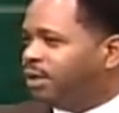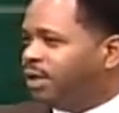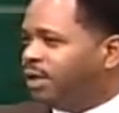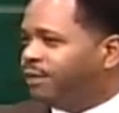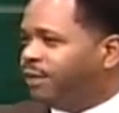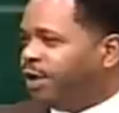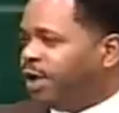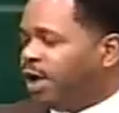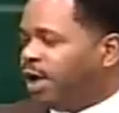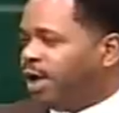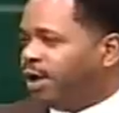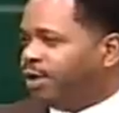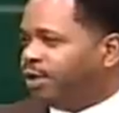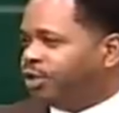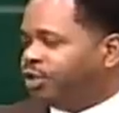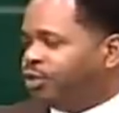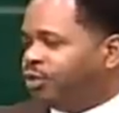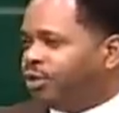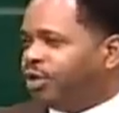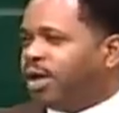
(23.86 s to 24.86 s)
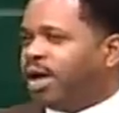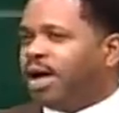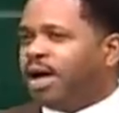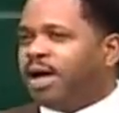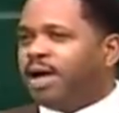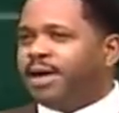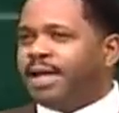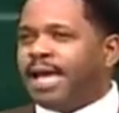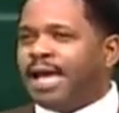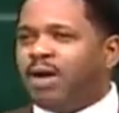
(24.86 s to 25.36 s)
Giving honor to
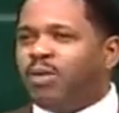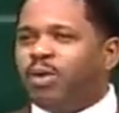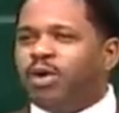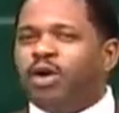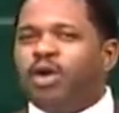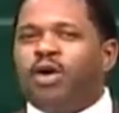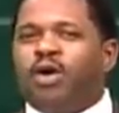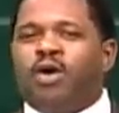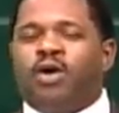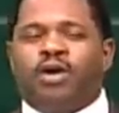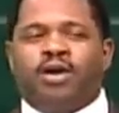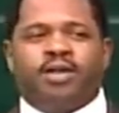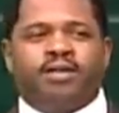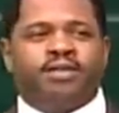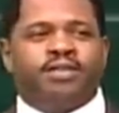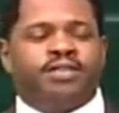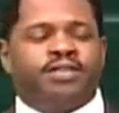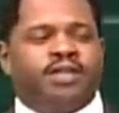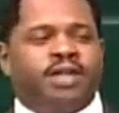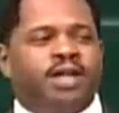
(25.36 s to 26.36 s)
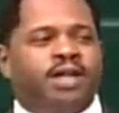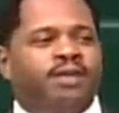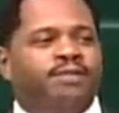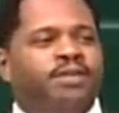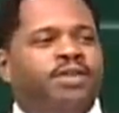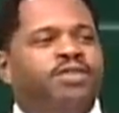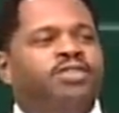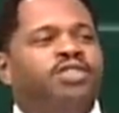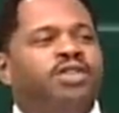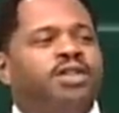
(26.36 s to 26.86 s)
God, our Lord and
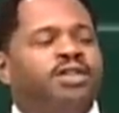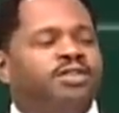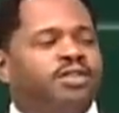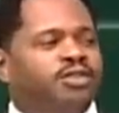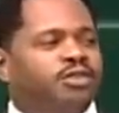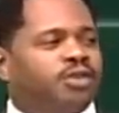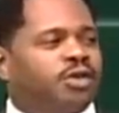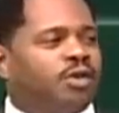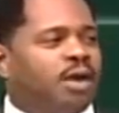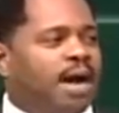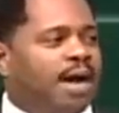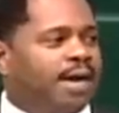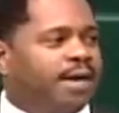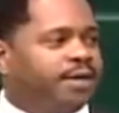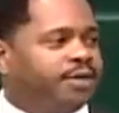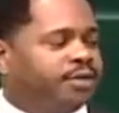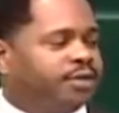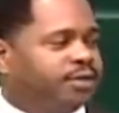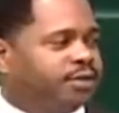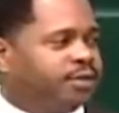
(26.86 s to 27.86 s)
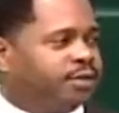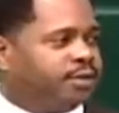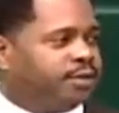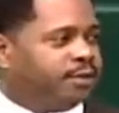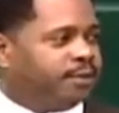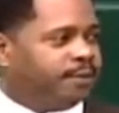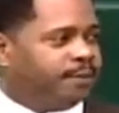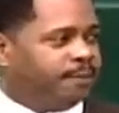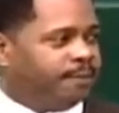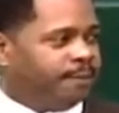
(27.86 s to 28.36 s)
Savior Jesus
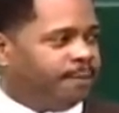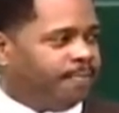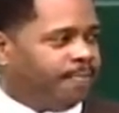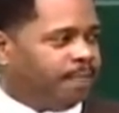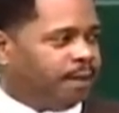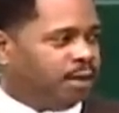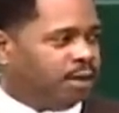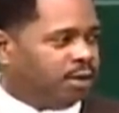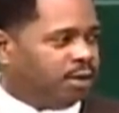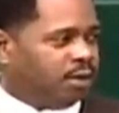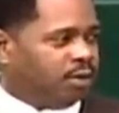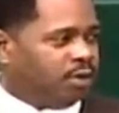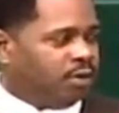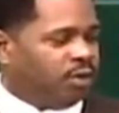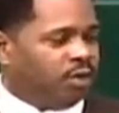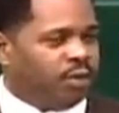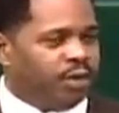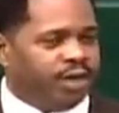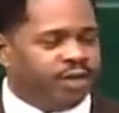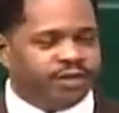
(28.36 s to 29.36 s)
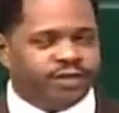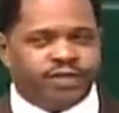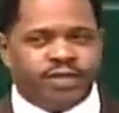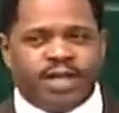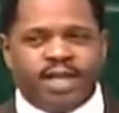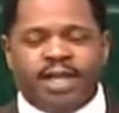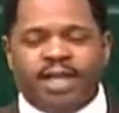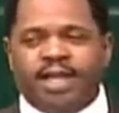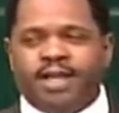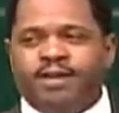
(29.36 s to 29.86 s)
Christ, who is
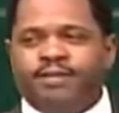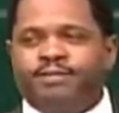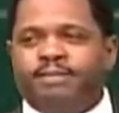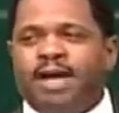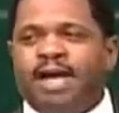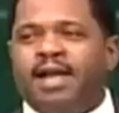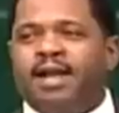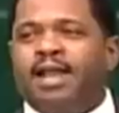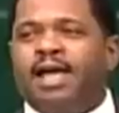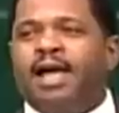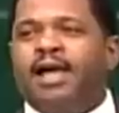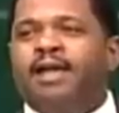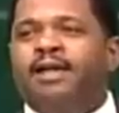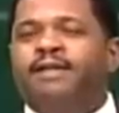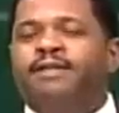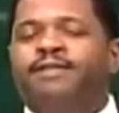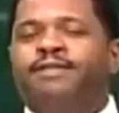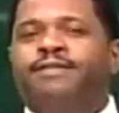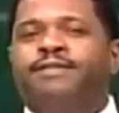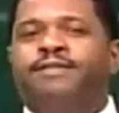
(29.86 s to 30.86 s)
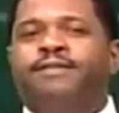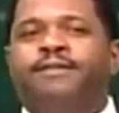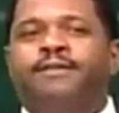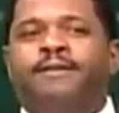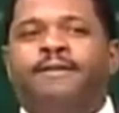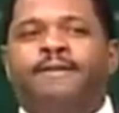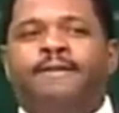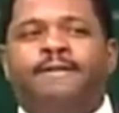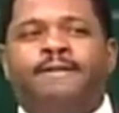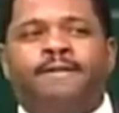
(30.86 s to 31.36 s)
the head of my life,
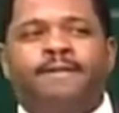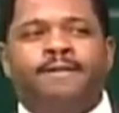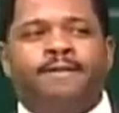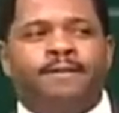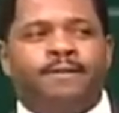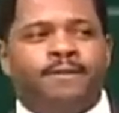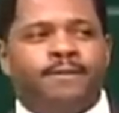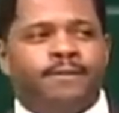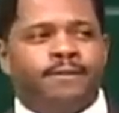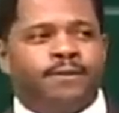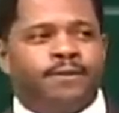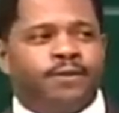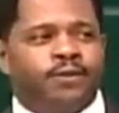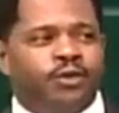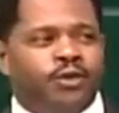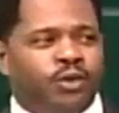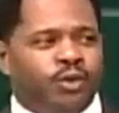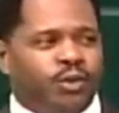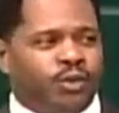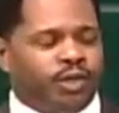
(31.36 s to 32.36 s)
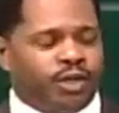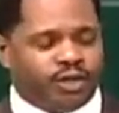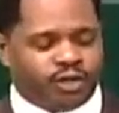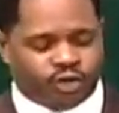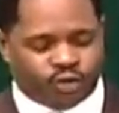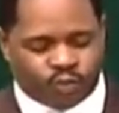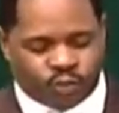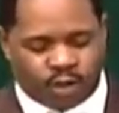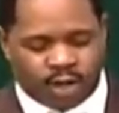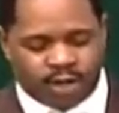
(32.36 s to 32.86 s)
to
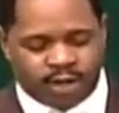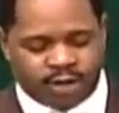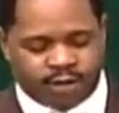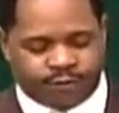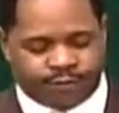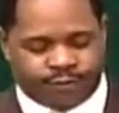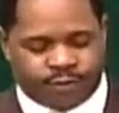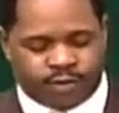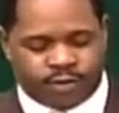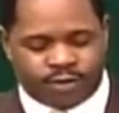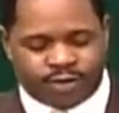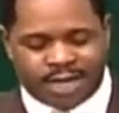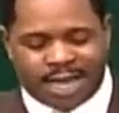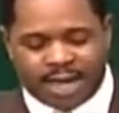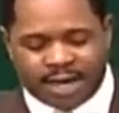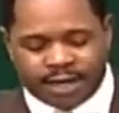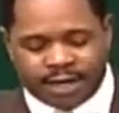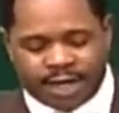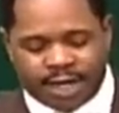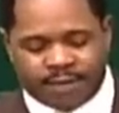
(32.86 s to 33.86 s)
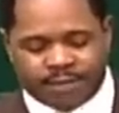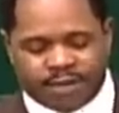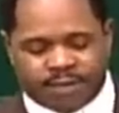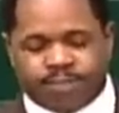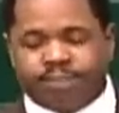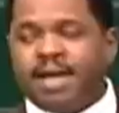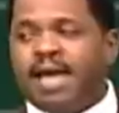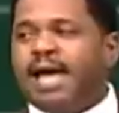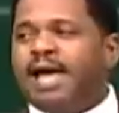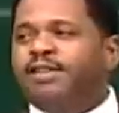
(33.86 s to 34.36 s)
this wonderful
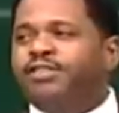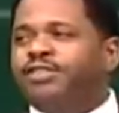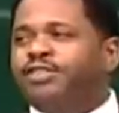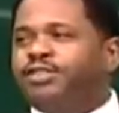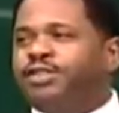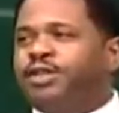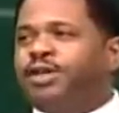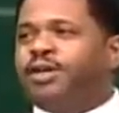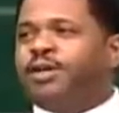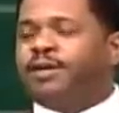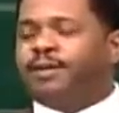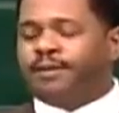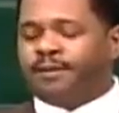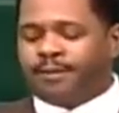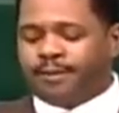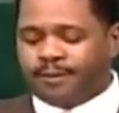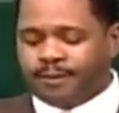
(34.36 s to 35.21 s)
dynamic pastor,